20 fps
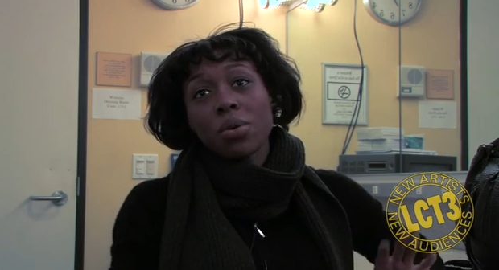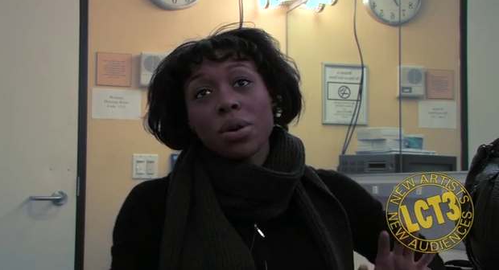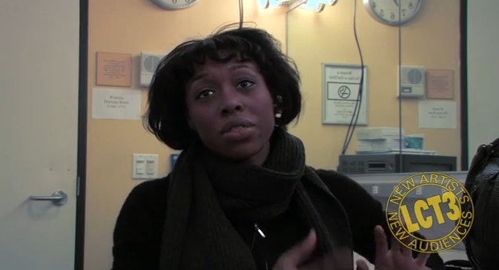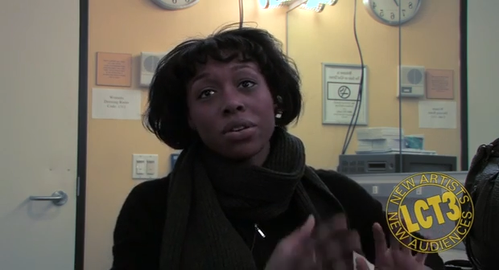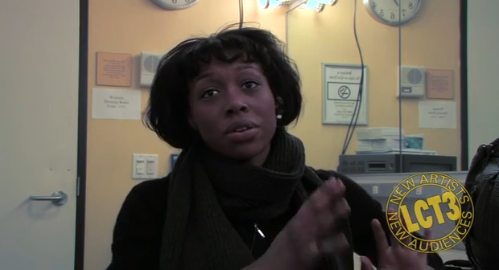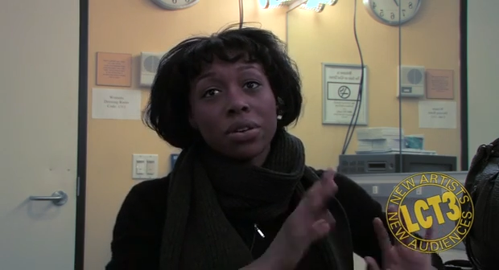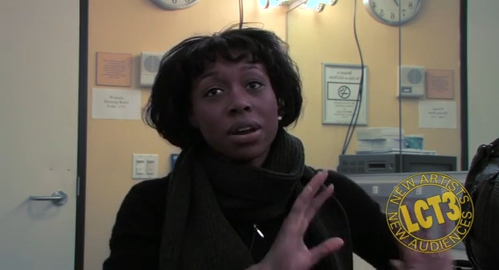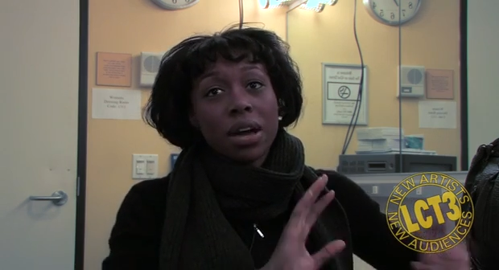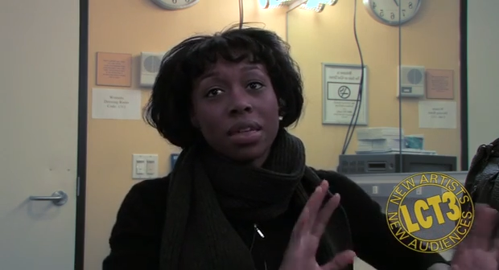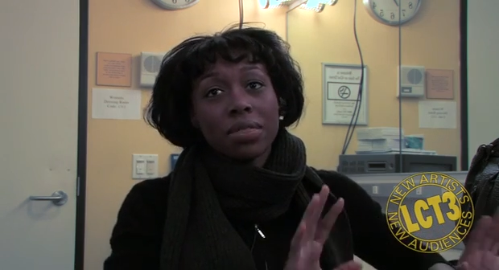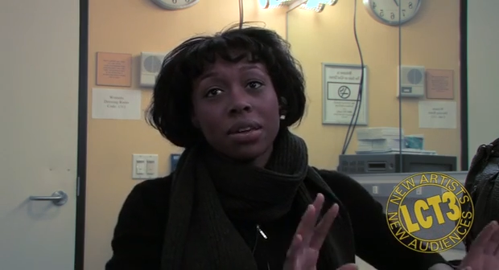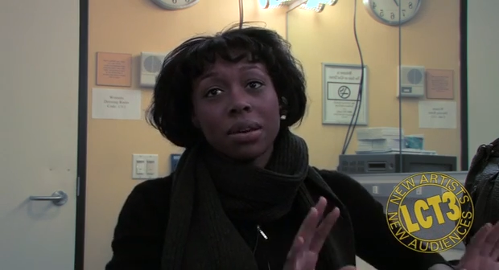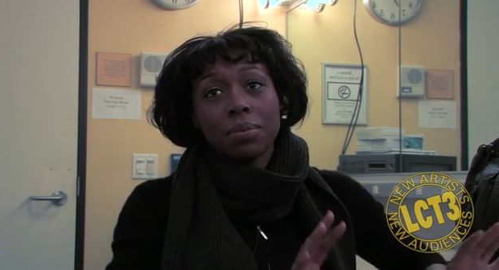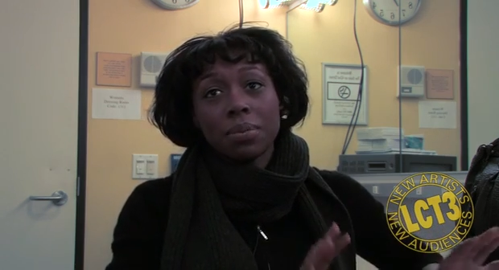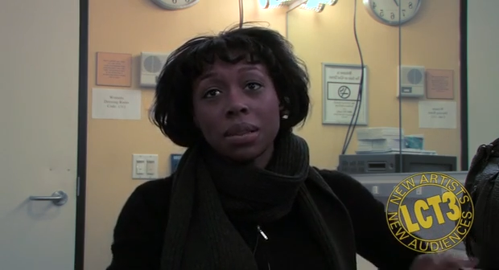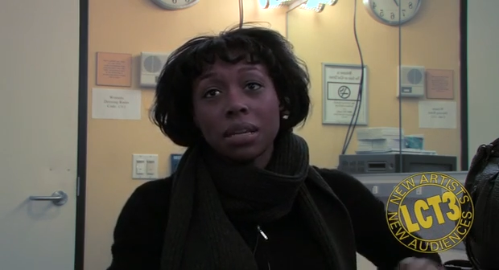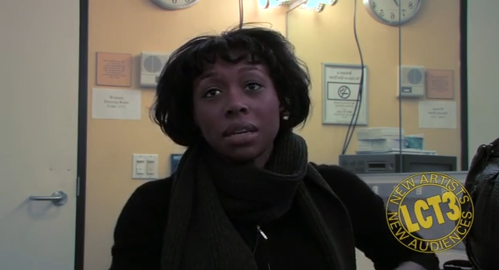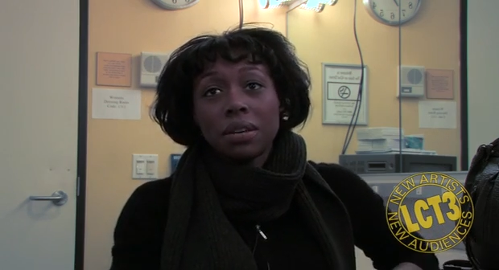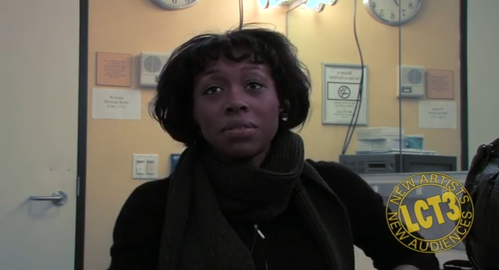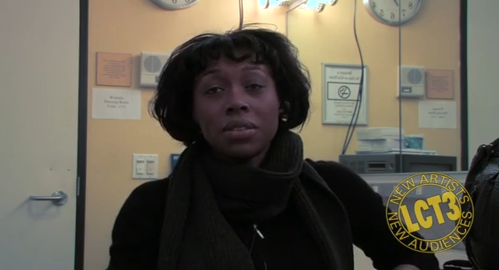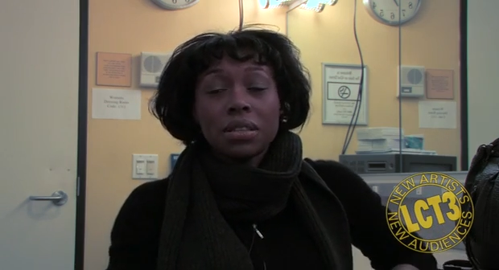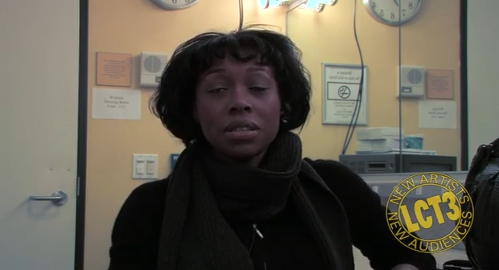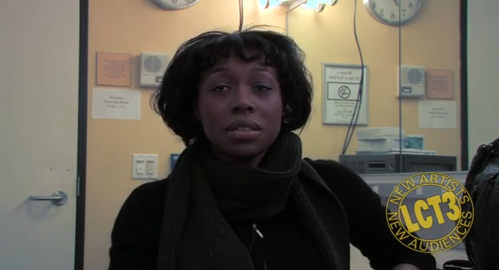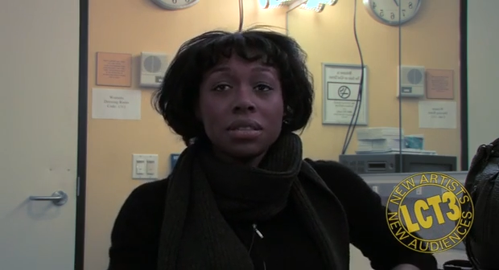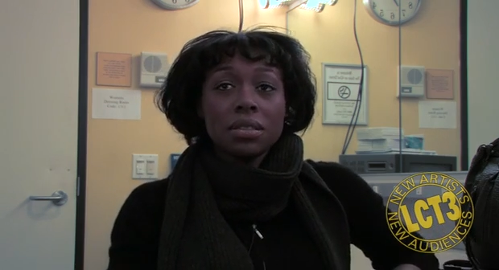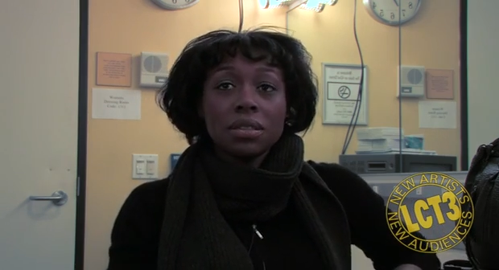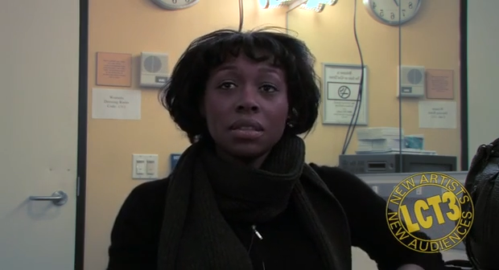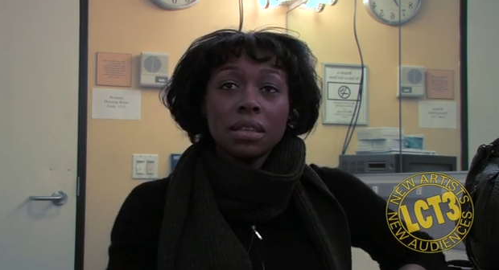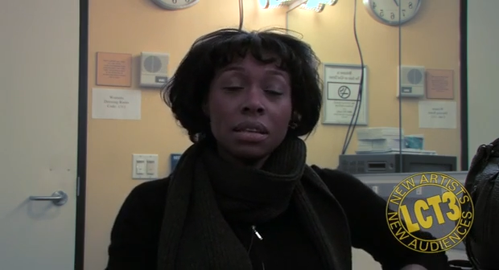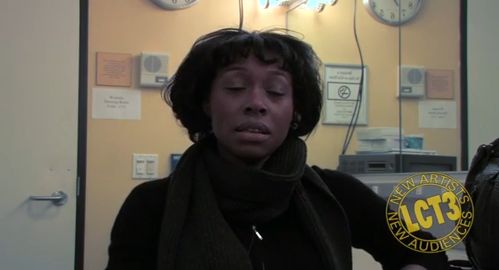whether or not they believe
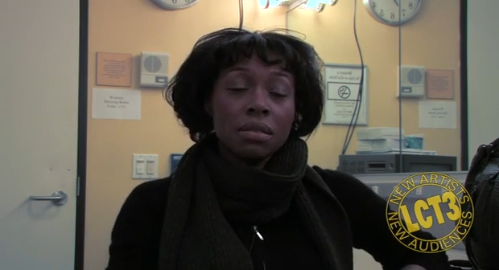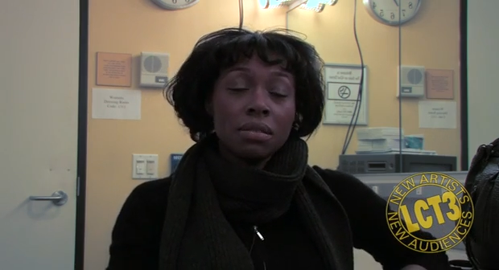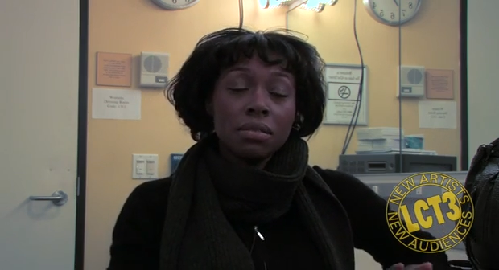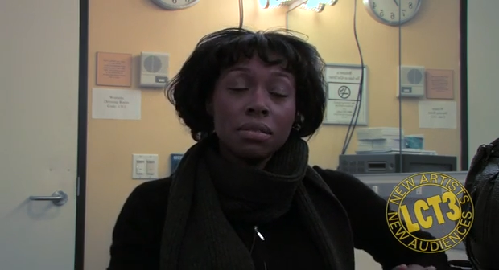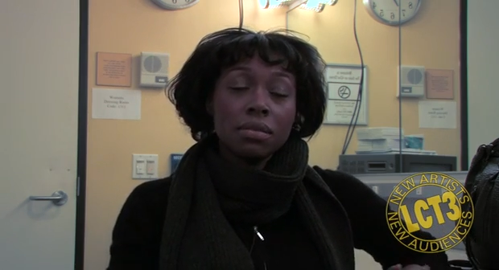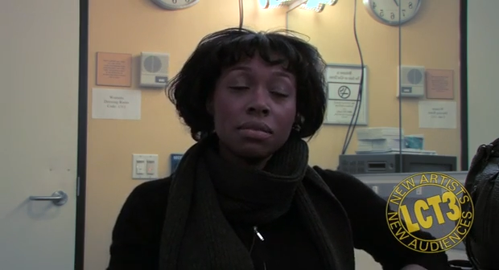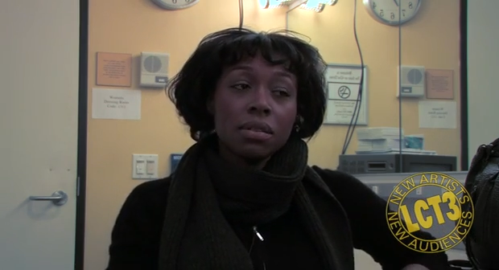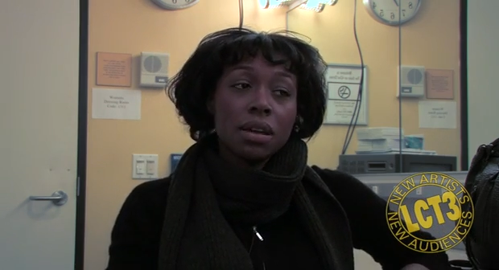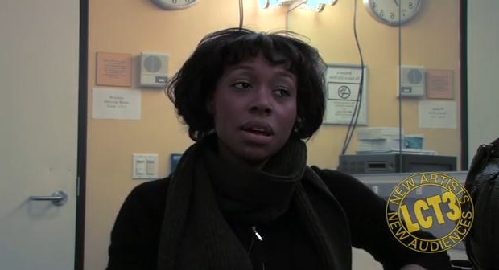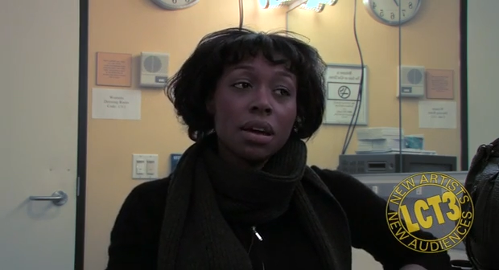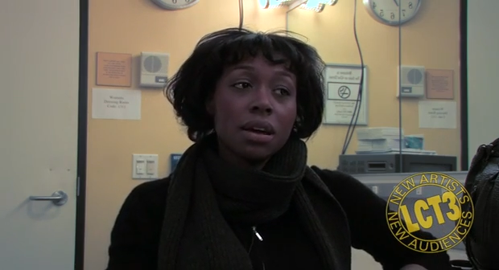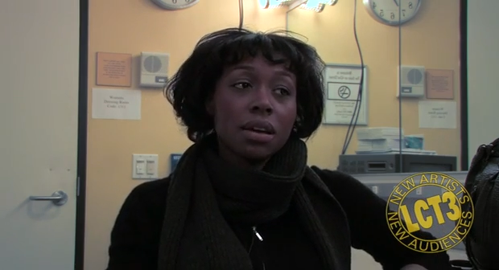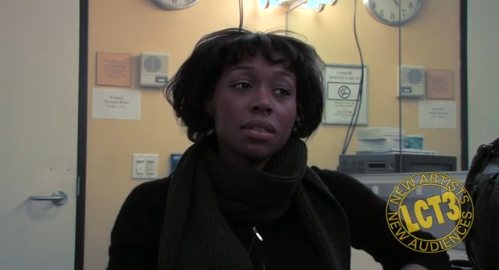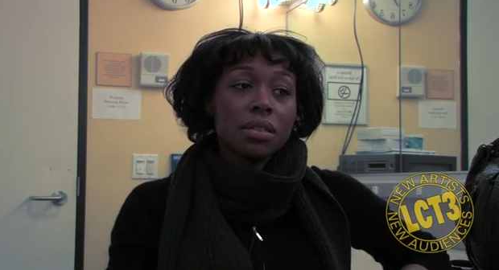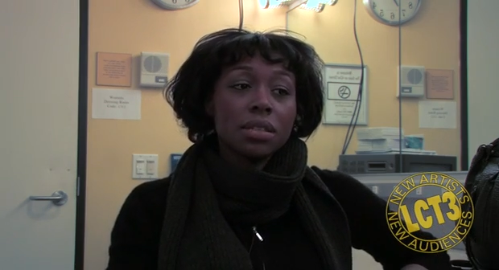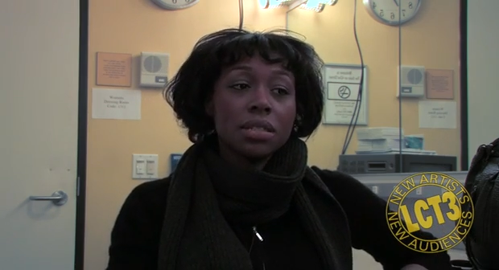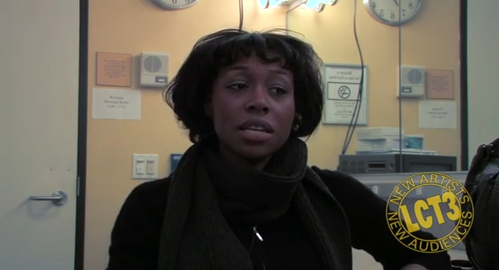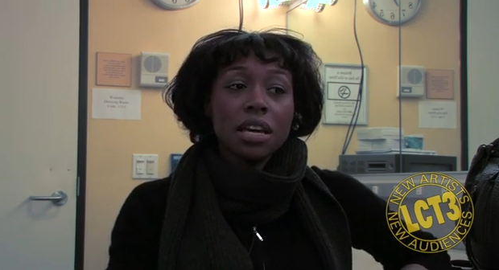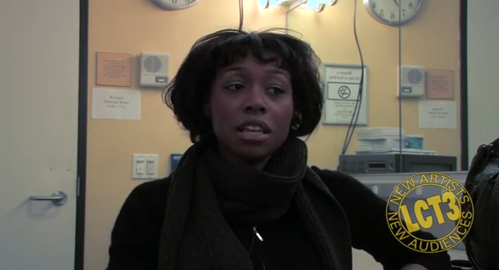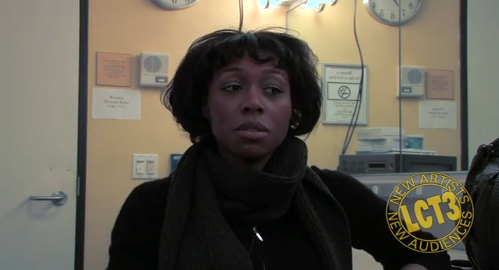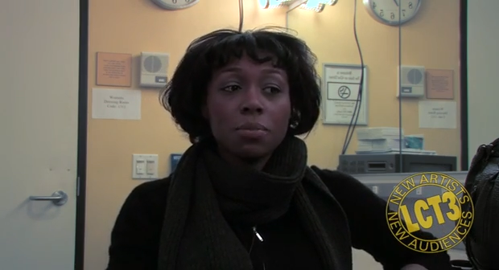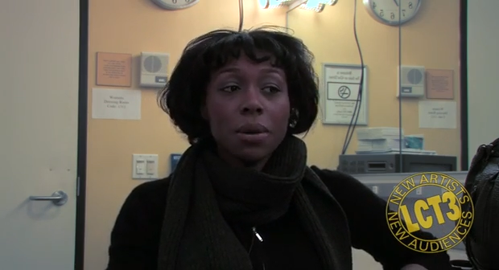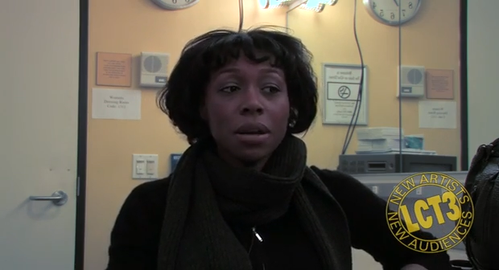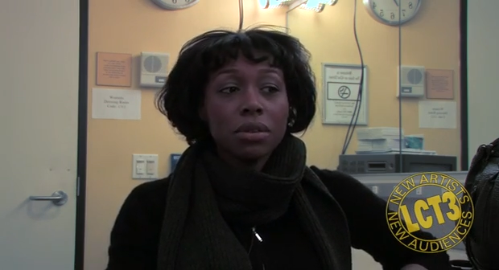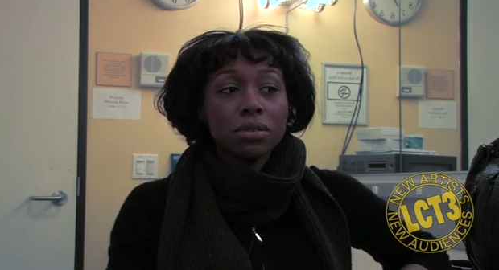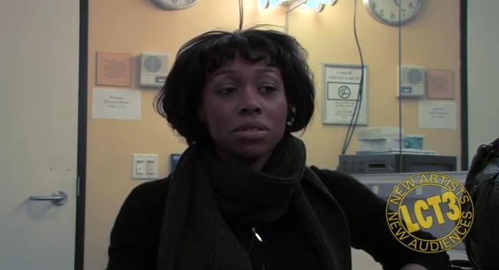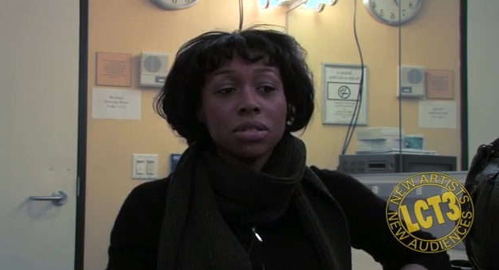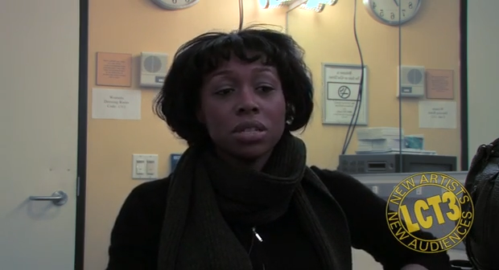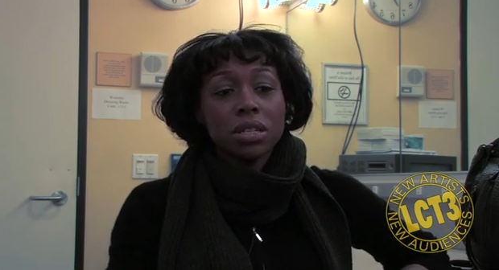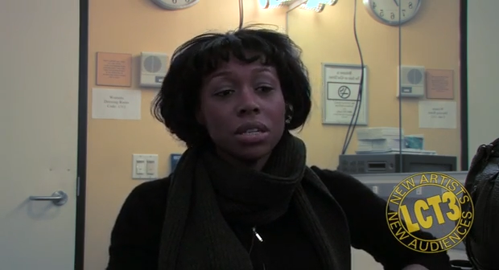in the death
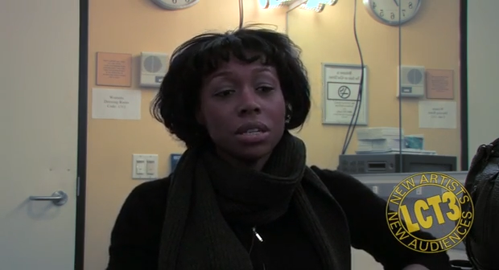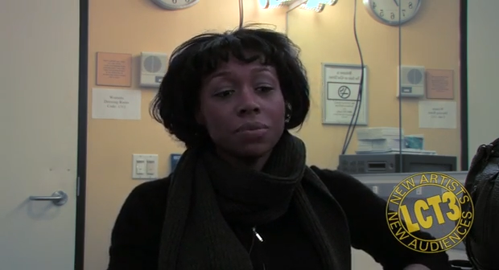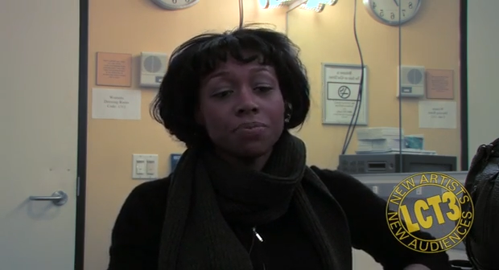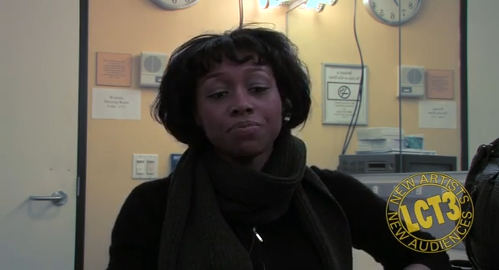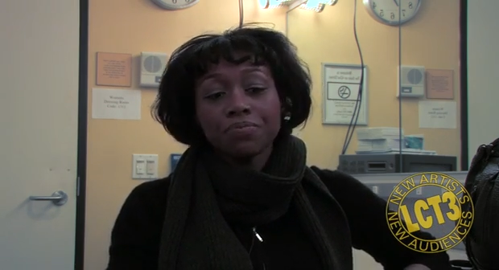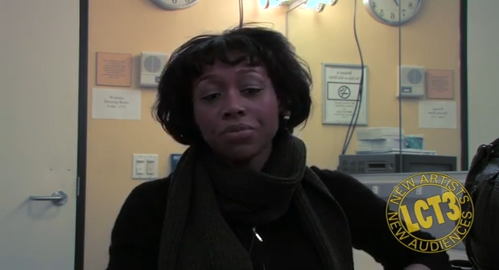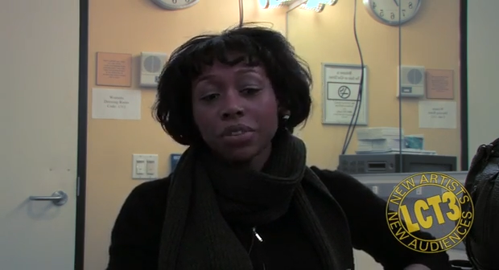penalty.